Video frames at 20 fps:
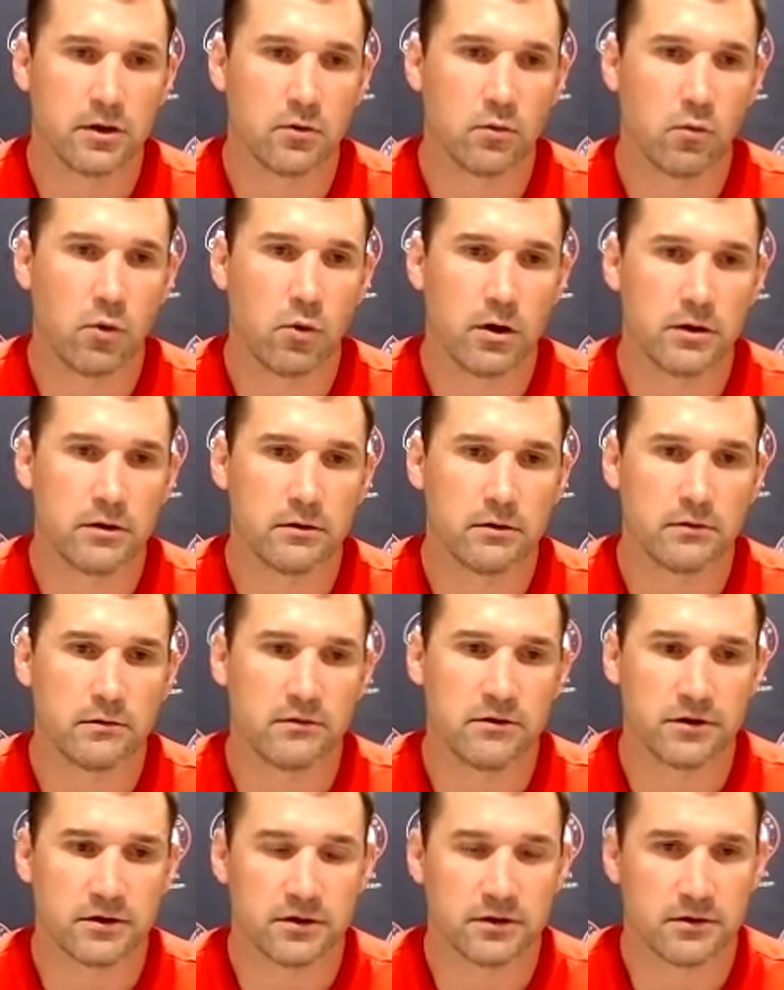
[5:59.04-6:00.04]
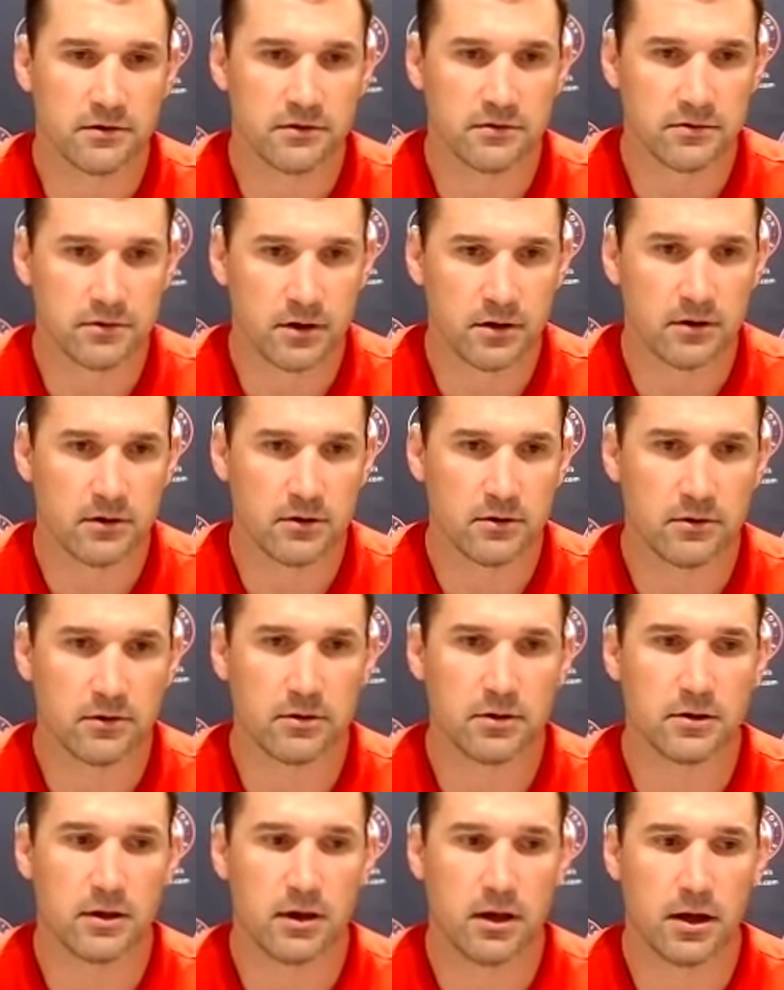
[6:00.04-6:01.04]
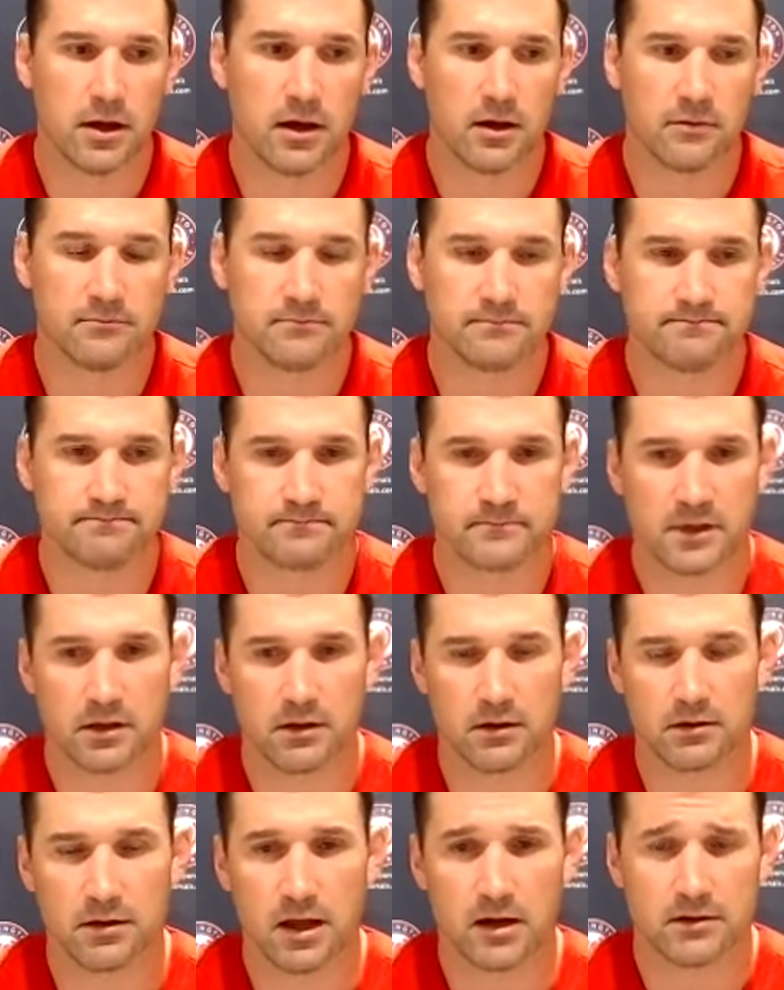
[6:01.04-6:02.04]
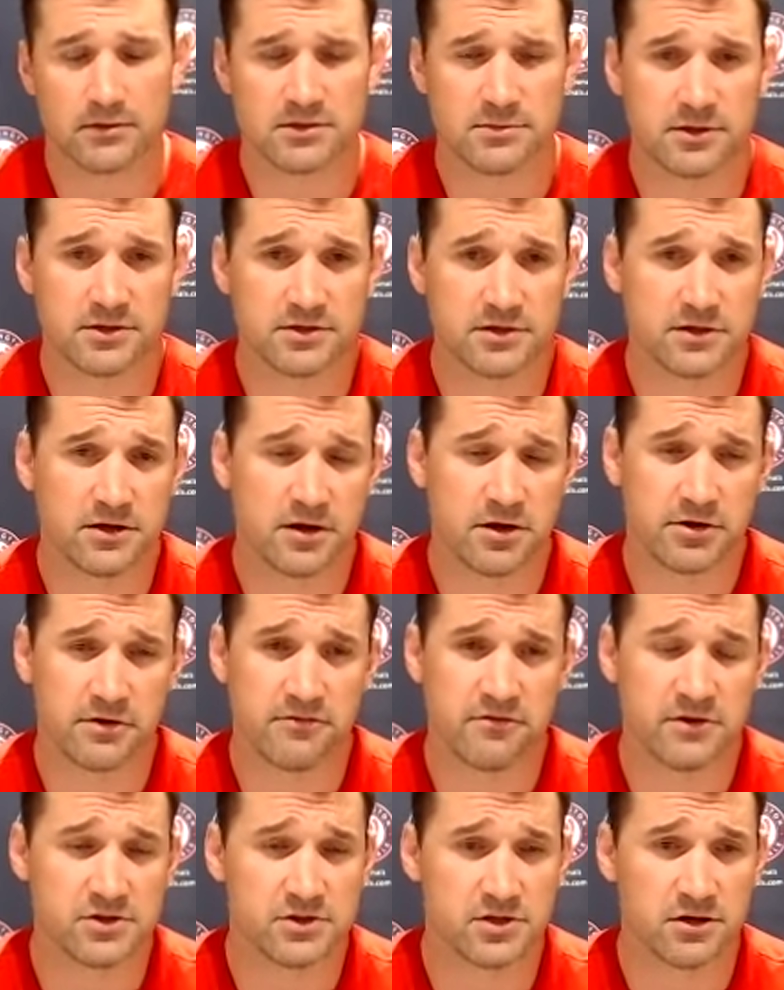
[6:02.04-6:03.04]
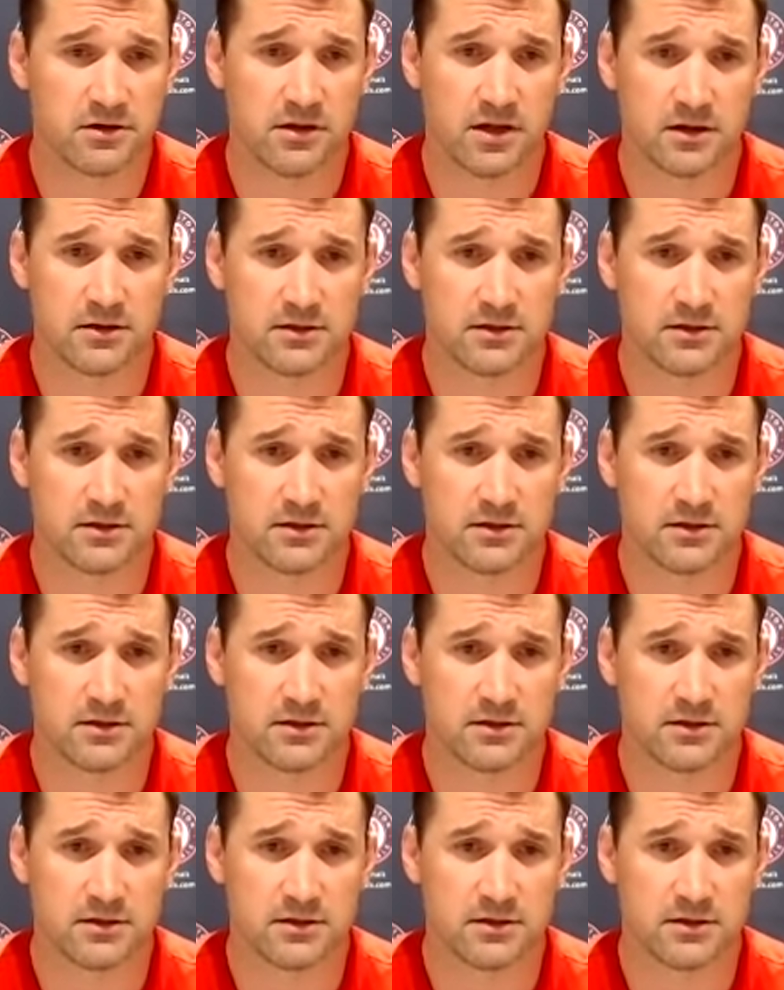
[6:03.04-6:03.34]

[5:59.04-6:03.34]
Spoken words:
what they're going to throw. Especially in our division, a lot of